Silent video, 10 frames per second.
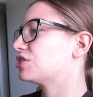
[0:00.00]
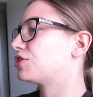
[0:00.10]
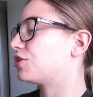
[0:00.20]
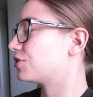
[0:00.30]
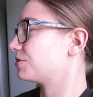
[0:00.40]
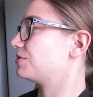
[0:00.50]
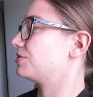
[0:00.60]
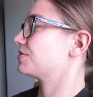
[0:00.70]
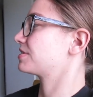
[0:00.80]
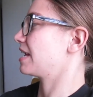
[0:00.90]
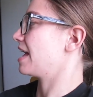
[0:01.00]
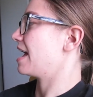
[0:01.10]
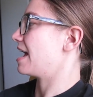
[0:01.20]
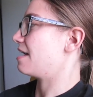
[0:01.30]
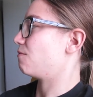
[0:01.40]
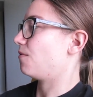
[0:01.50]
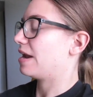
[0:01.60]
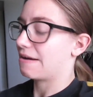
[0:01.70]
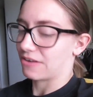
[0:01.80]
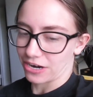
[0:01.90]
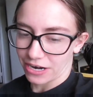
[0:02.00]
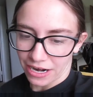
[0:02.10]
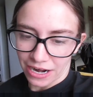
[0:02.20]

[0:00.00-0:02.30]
turtles, and whatever.